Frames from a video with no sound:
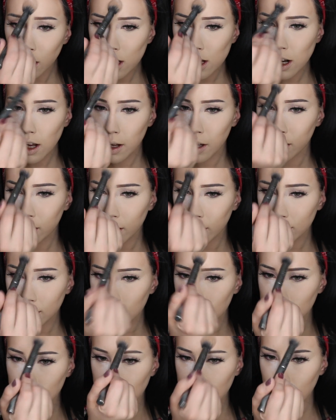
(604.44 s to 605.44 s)
And I like
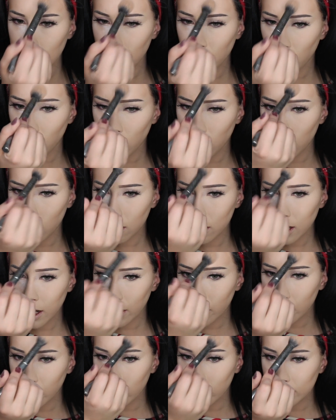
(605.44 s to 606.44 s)
to set all the
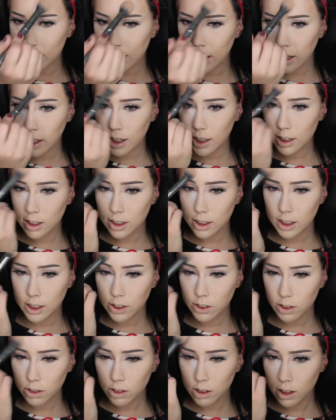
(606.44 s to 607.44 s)
areas that I
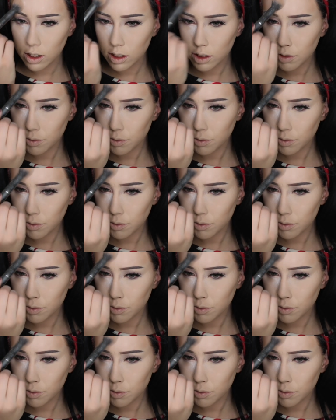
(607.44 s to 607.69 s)
concealed.